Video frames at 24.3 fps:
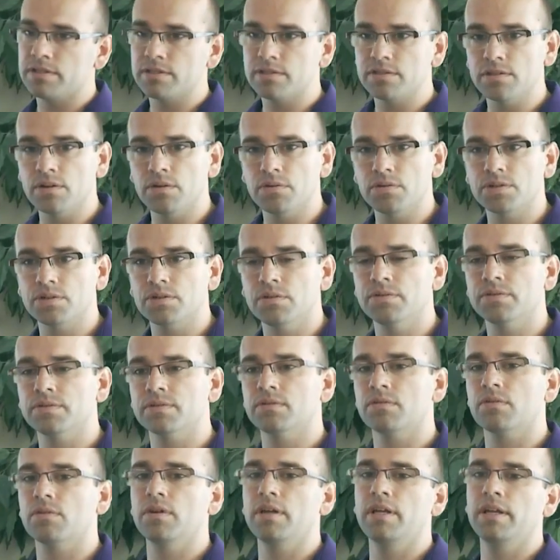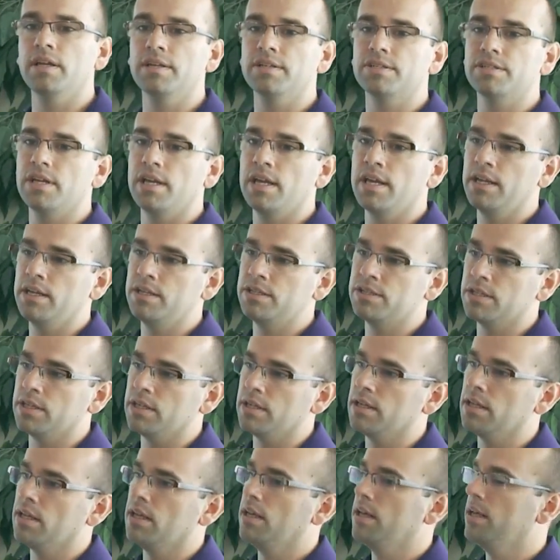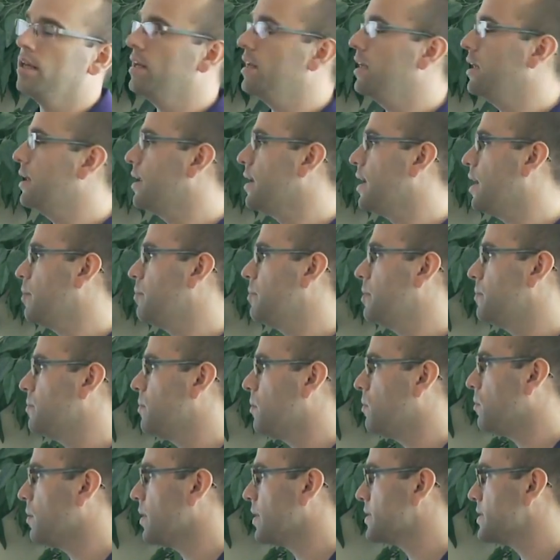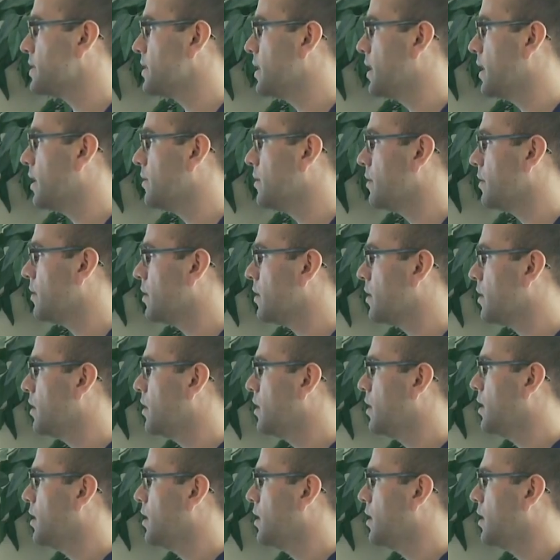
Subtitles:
social, so creating change in how people work together.